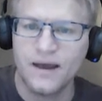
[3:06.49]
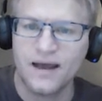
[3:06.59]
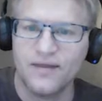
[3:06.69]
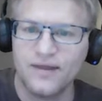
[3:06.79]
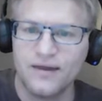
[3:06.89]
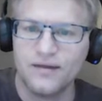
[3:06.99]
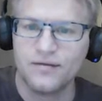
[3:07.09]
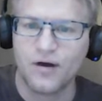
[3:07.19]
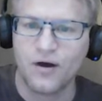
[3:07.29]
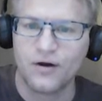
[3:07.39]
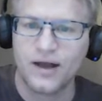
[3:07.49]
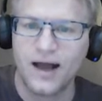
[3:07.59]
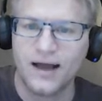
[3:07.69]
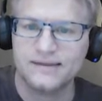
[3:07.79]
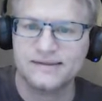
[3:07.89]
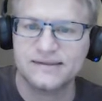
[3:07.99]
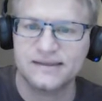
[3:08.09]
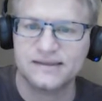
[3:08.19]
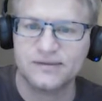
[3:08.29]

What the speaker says: and these are constants.